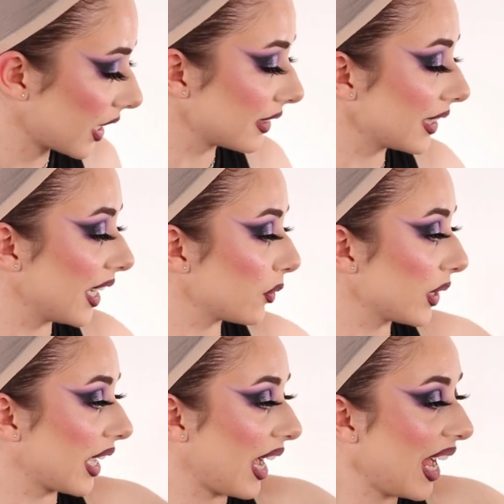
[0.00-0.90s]
And then
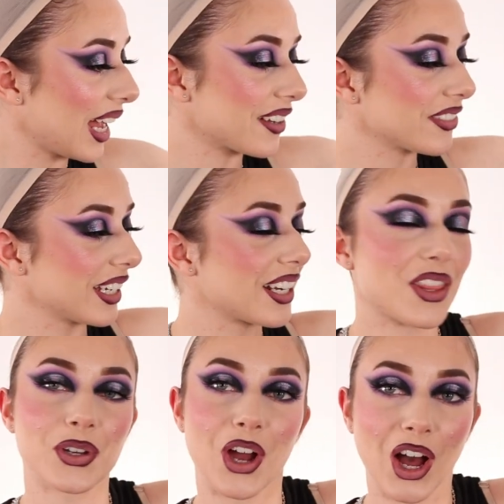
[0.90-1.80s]
we have
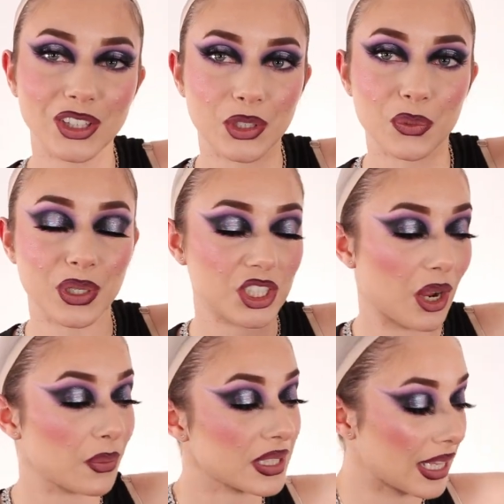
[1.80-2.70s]
another color, which
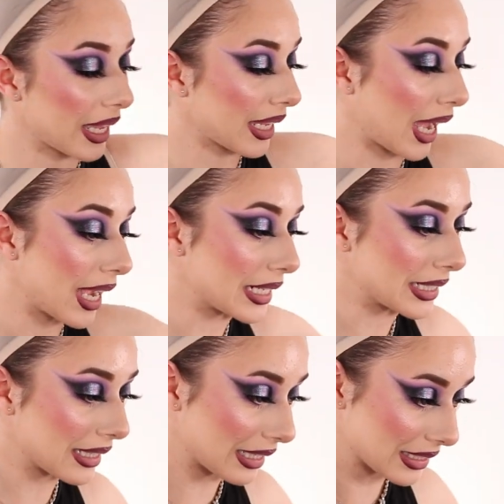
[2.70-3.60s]
I was like, I
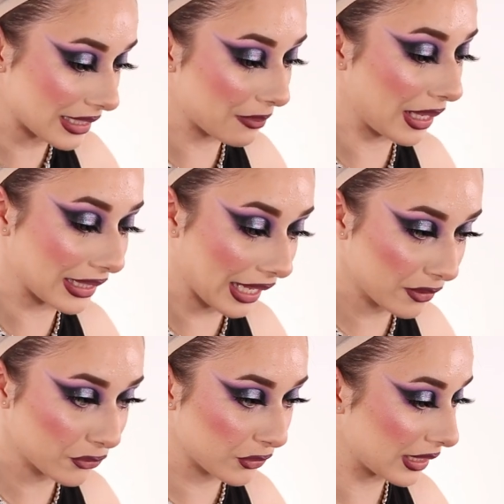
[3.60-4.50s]
need this in my
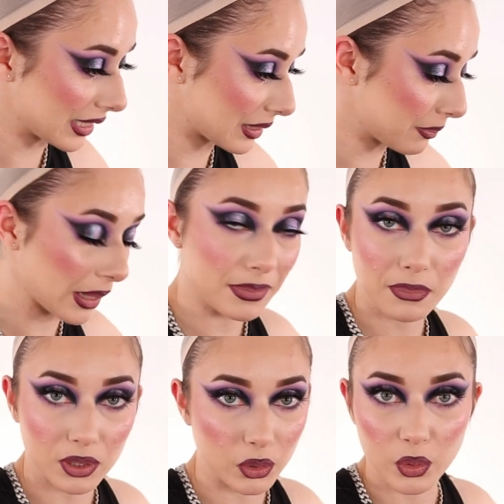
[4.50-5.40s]
life. This baby
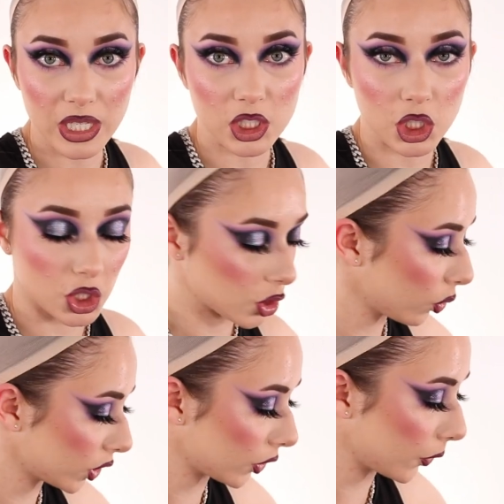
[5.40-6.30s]
blue is just
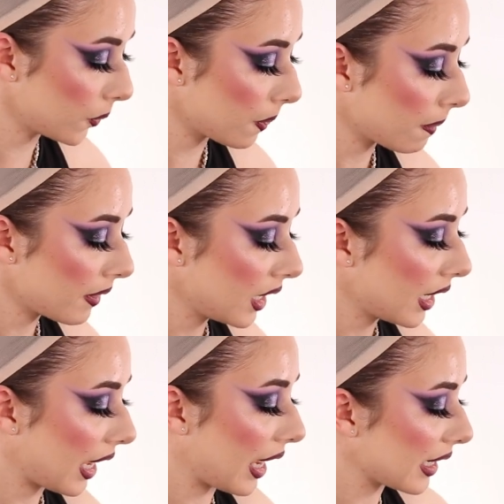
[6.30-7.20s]
so cute
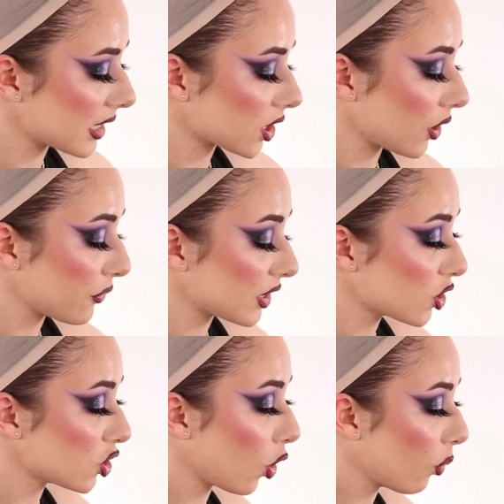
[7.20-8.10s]
and it's gonna fit
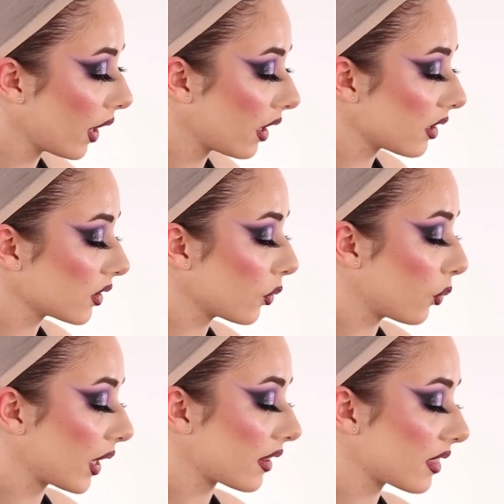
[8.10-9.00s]
so well
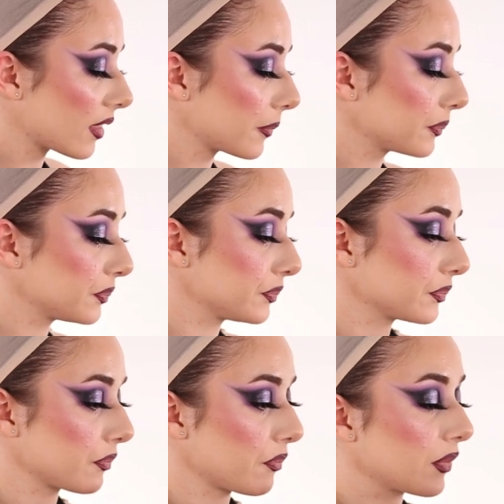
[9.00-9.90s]
with,
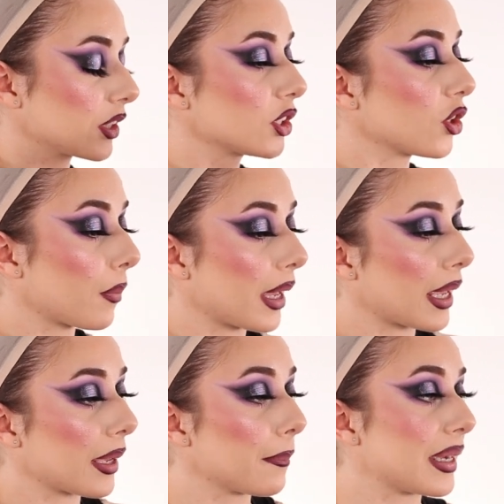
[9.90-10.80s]
you know,
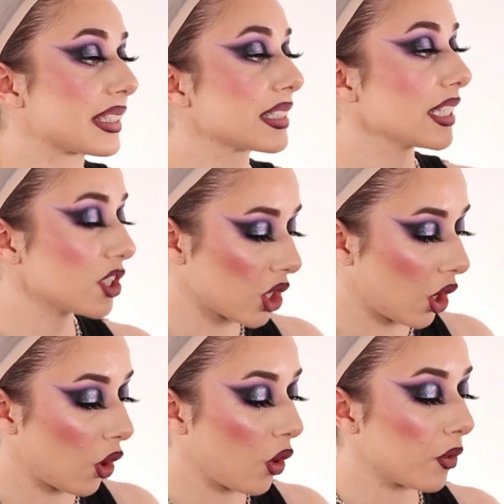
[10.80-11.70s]
my skin
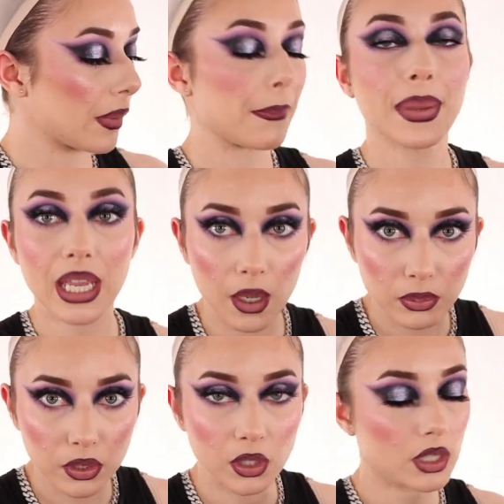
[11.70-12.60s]
tone, my
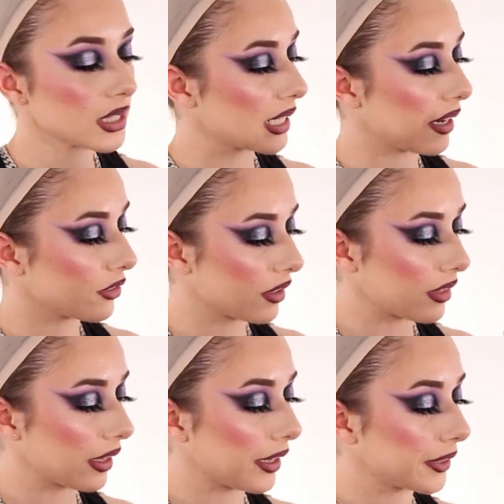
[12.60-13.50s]
makeup looks,
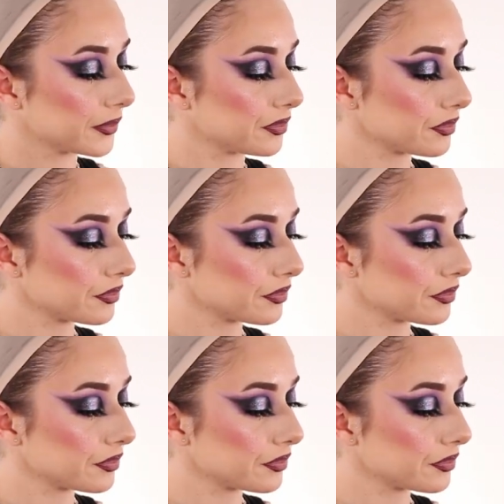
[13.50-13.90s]
everything.